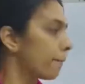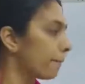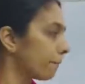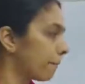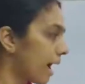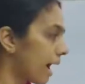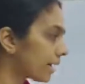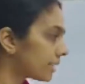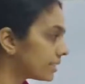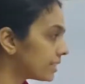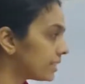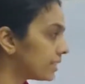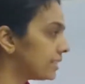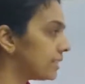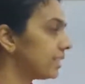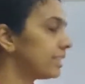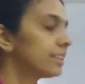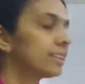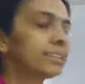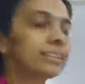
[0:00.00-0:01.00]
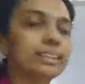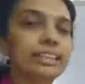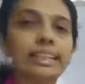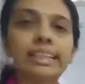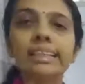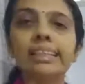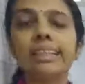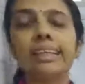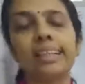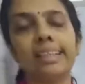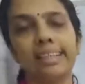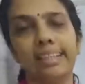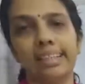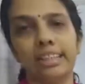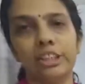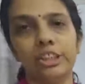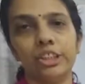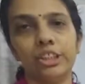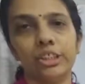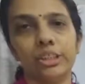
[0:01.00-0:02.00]
magnetic
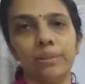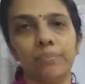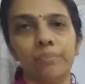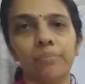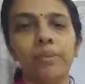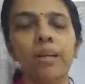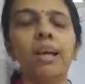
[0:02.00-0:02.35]
declination.